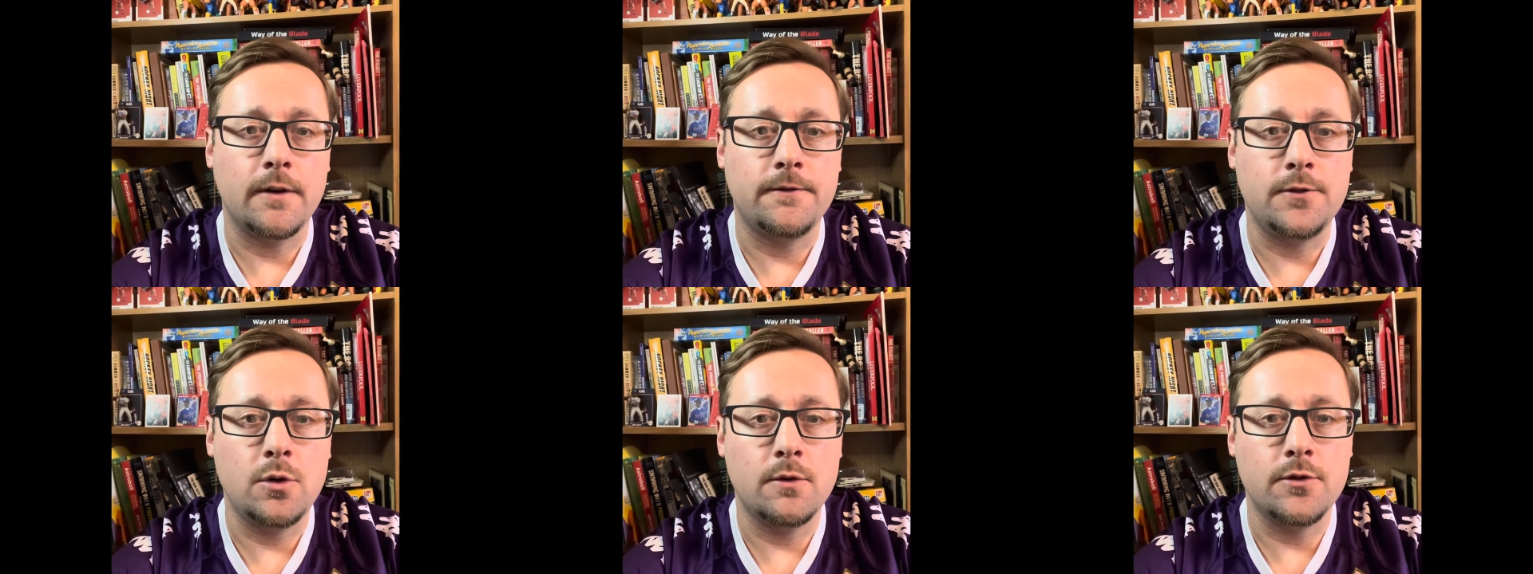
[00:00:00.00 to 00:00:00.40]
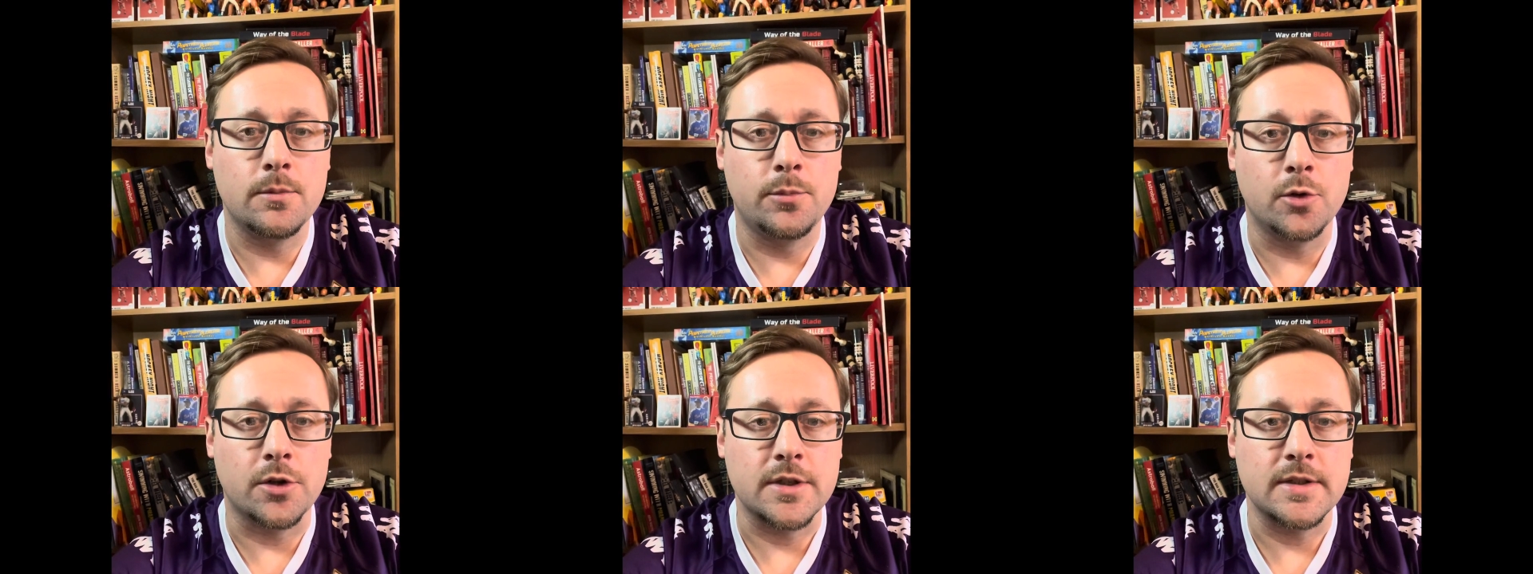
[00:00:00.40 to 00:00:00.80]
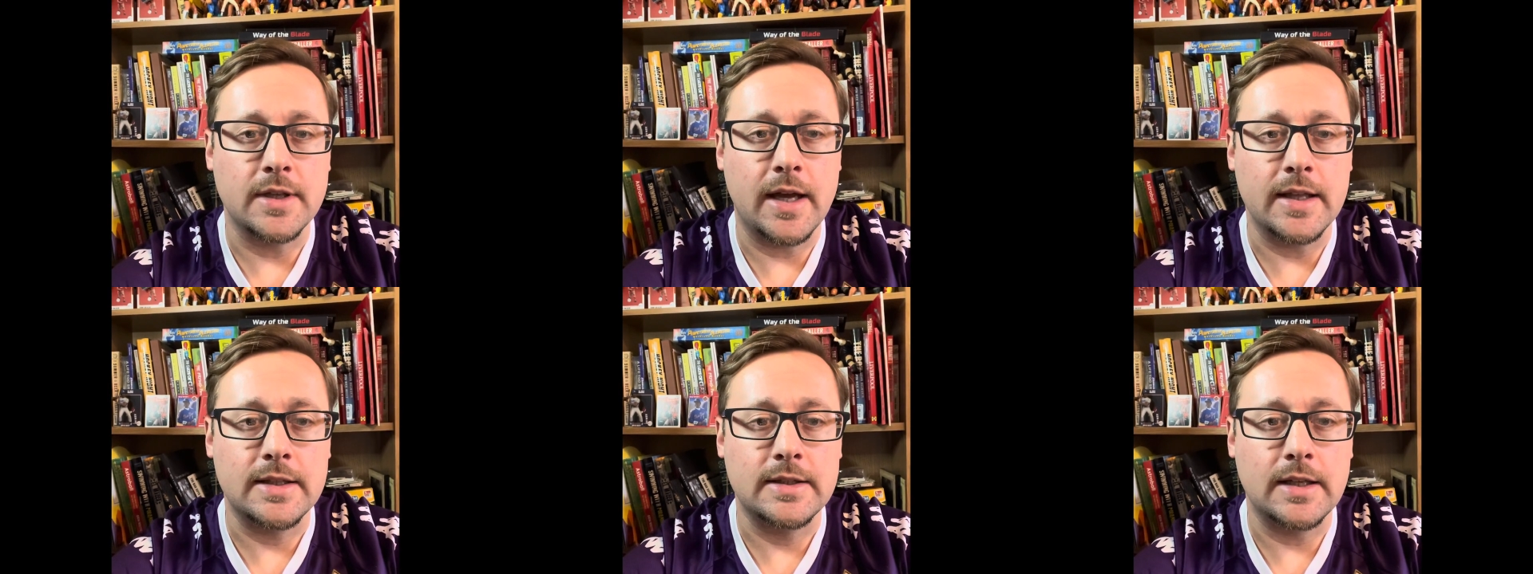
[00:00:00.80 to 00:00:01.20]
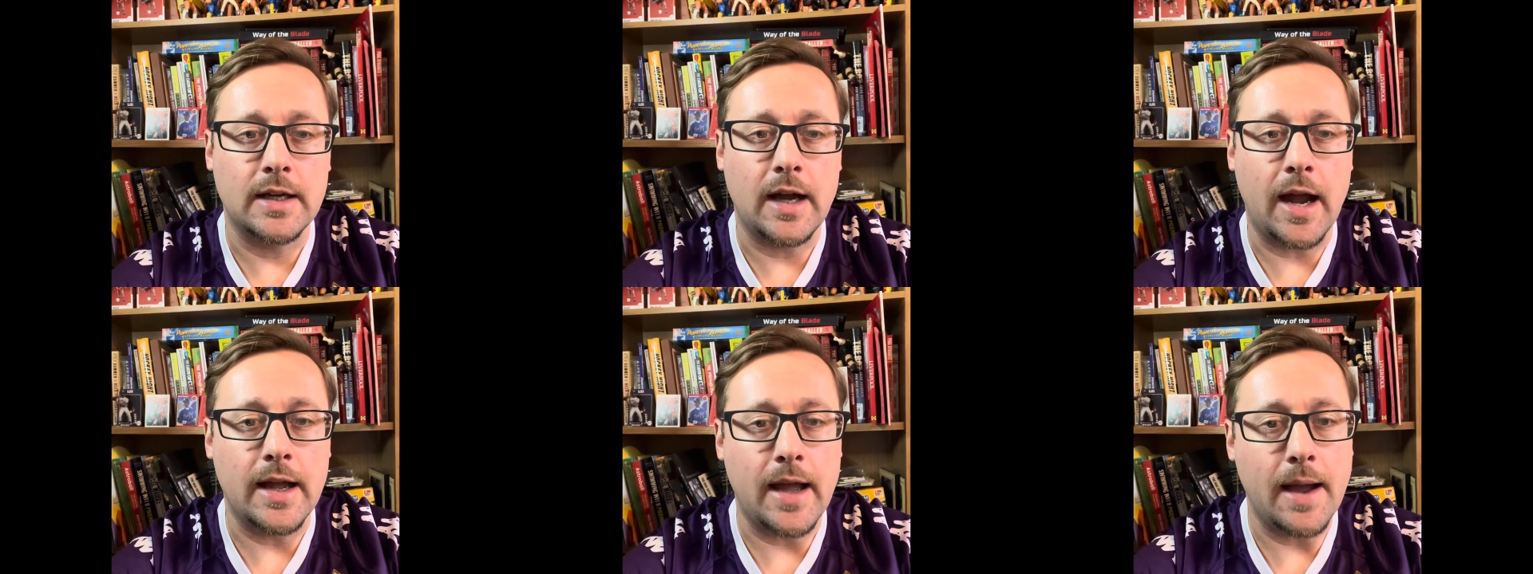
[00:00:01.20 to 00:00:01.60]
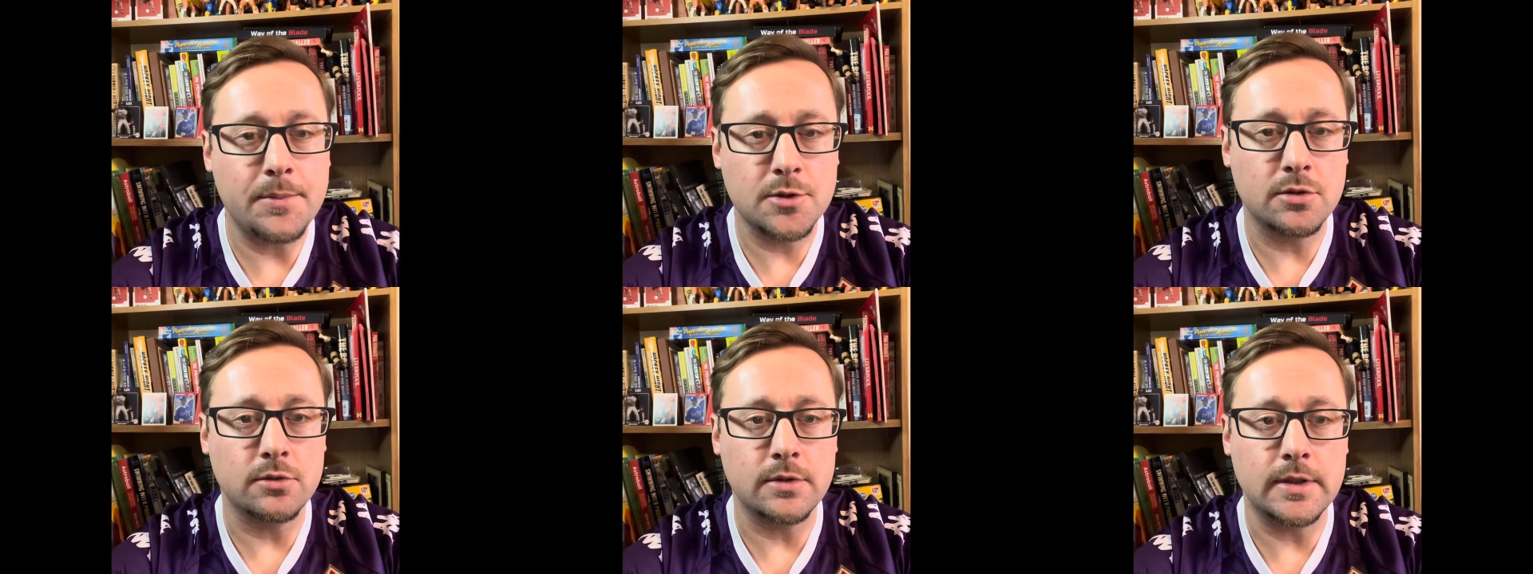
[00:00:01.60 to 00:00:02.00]
a few of the books that I
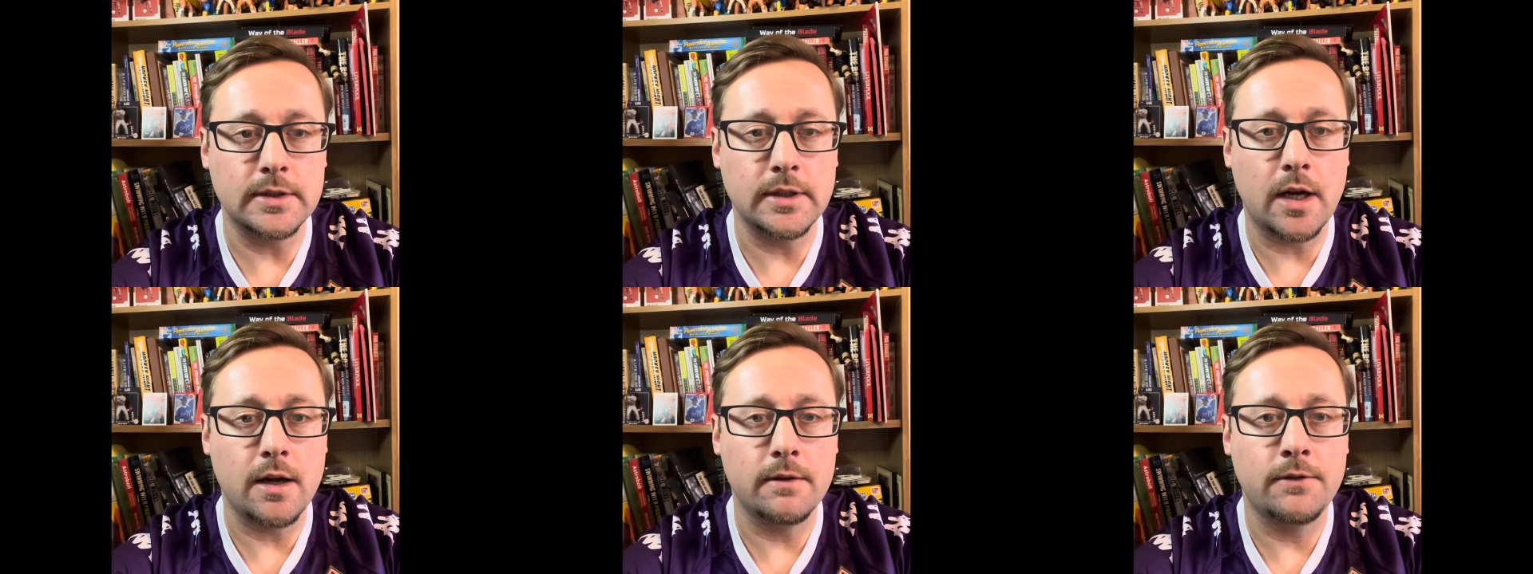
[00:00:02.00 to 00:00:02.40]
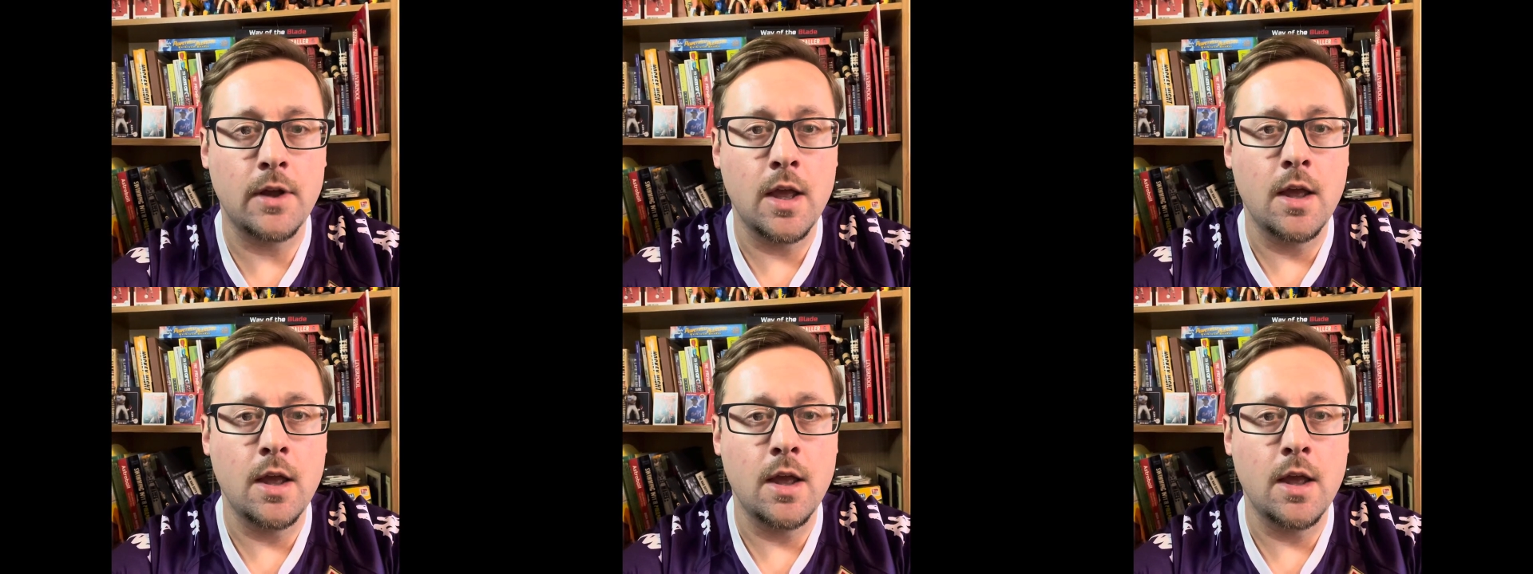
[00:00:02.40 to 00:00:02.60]
absolutely love